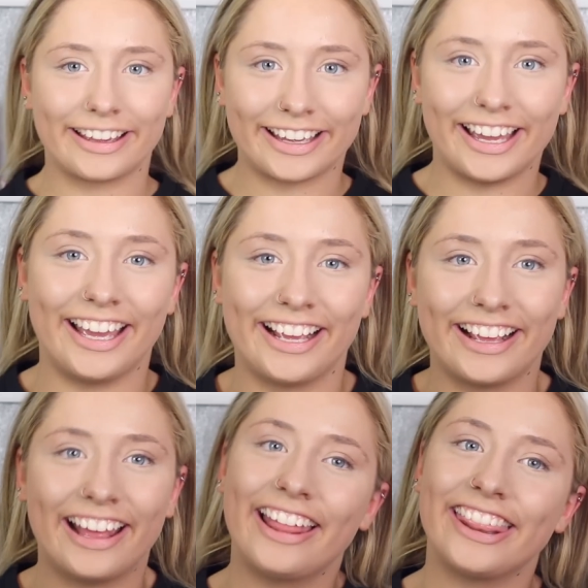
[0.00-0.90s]

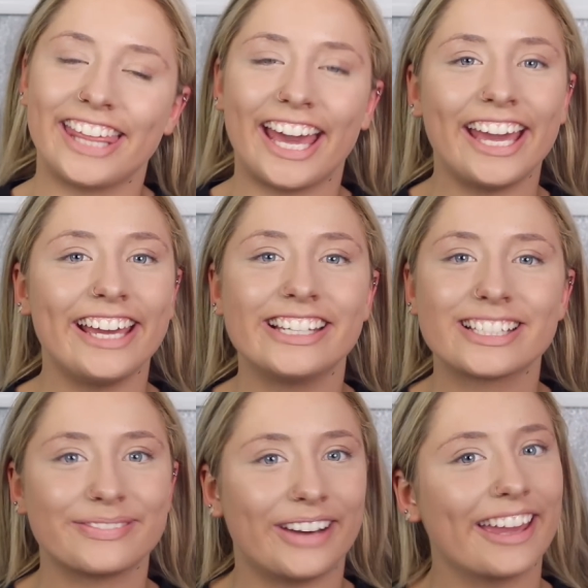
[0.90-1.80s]
Okay, that
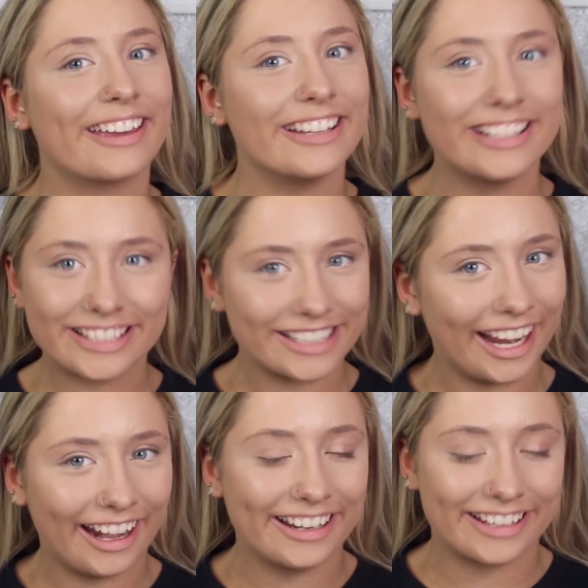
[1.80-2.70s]
is my
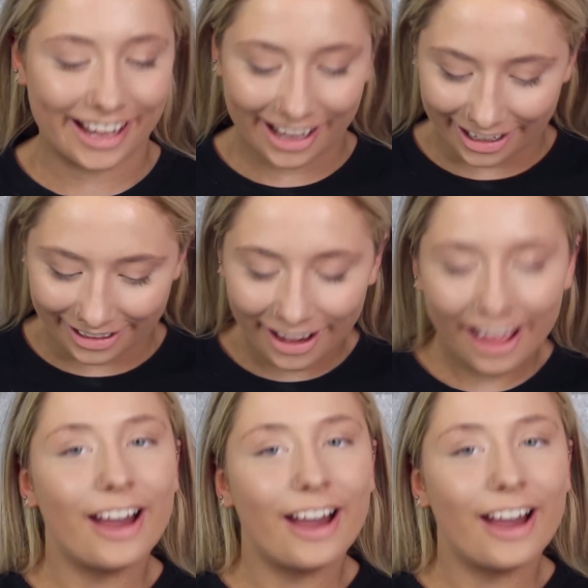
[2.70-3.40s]
concealer done.